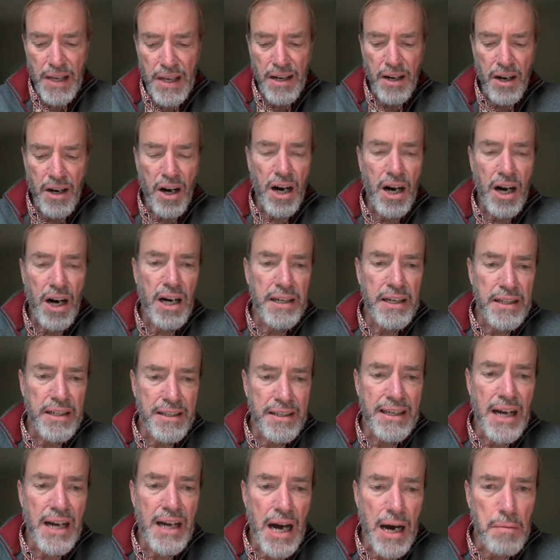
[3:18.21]
on
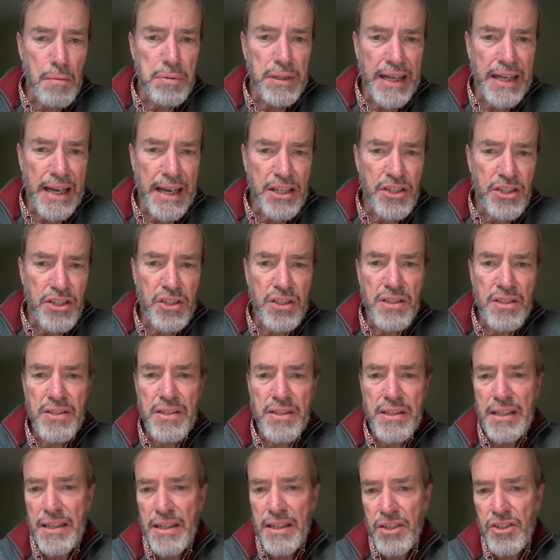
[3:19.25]
the obligations
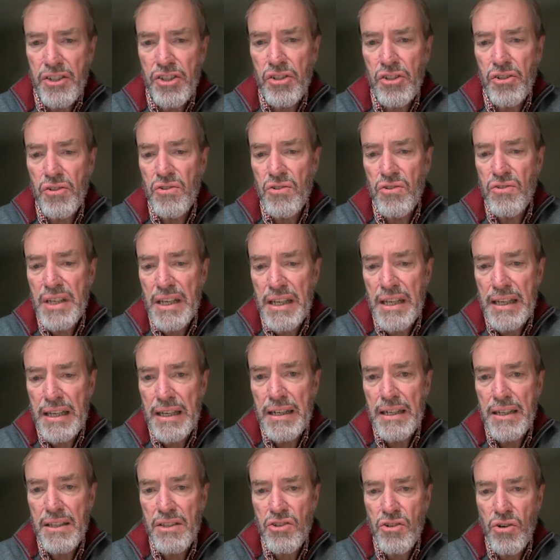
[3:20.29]
it issues in
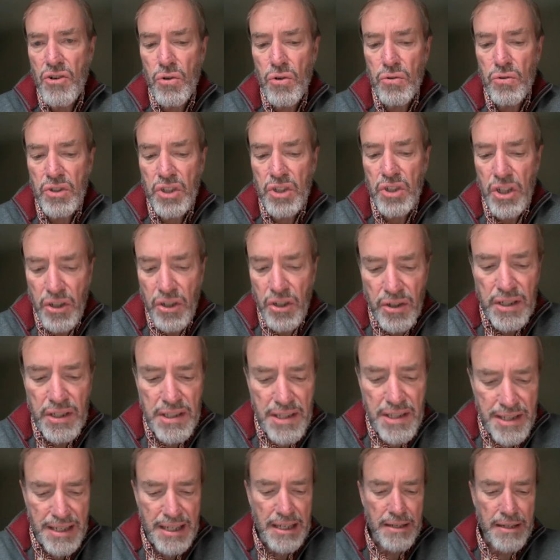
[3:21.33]
its own
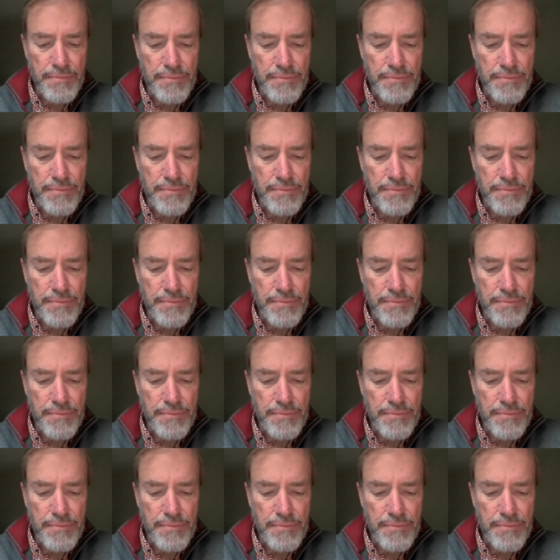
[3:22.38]
currency.